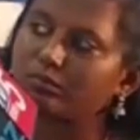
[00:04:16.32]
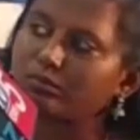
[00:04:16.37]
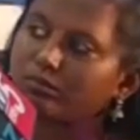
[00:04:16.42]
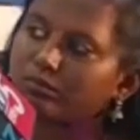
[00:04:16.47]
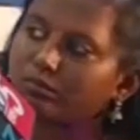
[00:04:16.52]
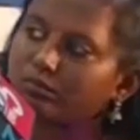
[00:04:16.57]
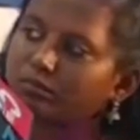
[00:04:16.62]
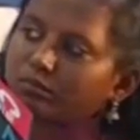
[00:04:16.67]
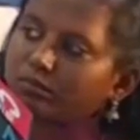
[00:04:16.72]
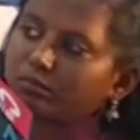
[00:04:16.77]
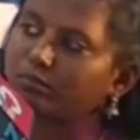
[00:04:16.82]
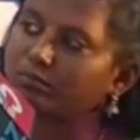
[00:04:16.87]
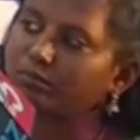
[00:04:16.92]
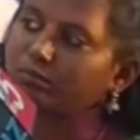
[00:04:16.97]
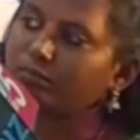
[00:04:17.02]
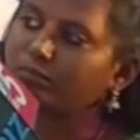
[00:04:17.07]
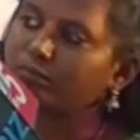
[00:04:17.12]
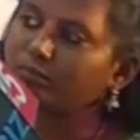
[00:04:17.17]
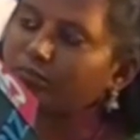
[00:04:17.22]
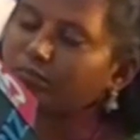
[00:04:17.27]

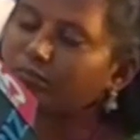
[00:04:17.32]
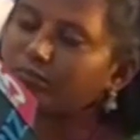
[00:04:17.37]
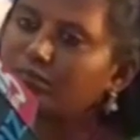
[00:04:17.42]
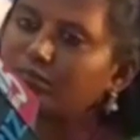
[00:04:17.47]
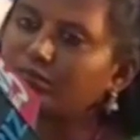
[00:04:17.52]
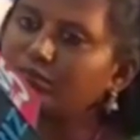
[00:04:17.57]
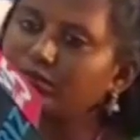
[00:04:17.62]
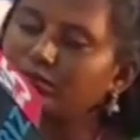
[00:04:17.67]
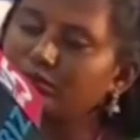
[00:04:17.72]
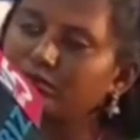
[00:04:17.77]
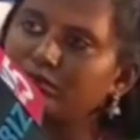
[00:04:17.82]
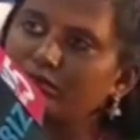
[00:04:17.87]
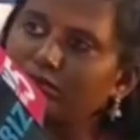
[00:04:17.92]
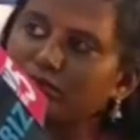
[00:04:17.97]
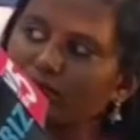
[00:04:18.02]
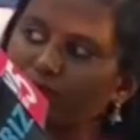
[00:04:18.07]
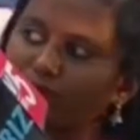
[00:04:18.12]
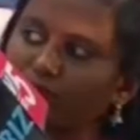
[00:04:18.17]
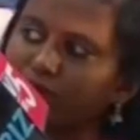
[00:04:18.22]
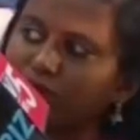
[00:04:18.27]

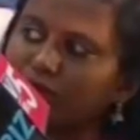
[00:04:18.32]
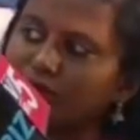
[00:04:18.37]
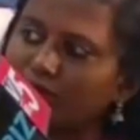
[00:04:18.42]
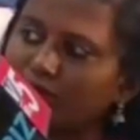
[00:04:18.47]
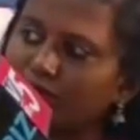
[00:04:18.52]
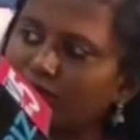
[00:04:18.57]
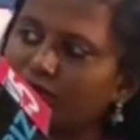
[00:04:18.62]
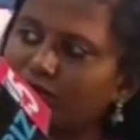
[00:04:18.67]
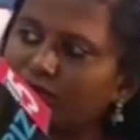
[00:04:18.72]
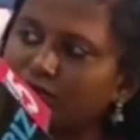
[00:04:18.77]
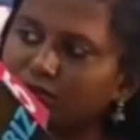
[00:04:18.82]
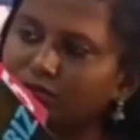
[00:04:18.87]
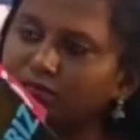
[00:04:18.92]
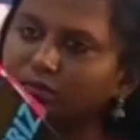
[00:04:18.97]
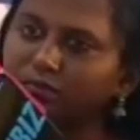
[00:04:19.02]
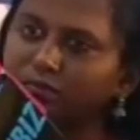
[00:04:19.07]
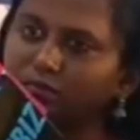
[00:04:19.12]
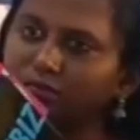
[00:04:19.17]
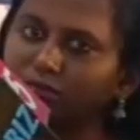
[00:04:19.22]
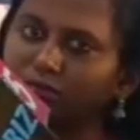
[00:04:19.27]

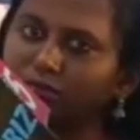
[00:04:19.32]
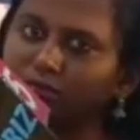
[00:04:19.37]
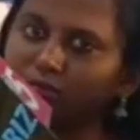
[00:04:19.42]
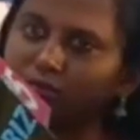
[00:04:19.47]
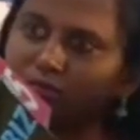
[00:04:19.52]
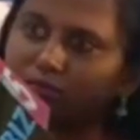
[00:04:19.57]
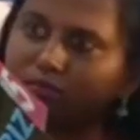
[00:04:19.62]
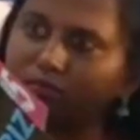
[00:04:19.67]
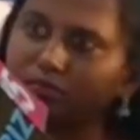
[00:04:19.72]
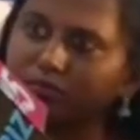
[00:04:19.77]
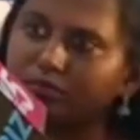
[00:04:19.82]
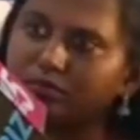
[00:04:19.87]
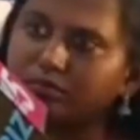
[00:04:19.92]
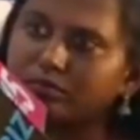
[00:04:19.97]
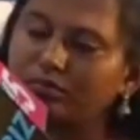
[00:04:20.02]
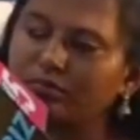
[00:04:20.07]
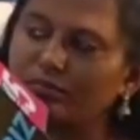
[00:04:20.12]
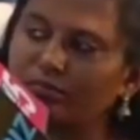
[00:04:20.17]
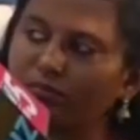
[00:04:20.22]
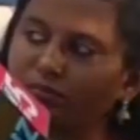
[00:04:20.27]

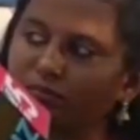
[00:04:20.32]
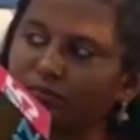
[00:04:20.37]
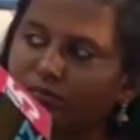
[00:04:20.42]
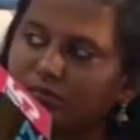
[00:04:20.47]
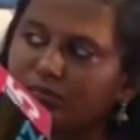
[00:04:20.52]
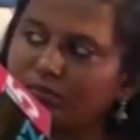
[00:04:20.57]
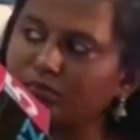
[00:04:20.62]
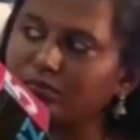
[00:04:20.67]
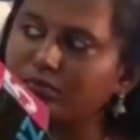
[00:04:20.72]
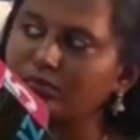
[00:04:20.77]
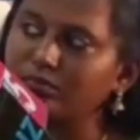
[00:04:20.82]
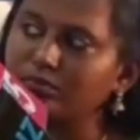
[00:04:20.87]
No words are spoken by the person on screen.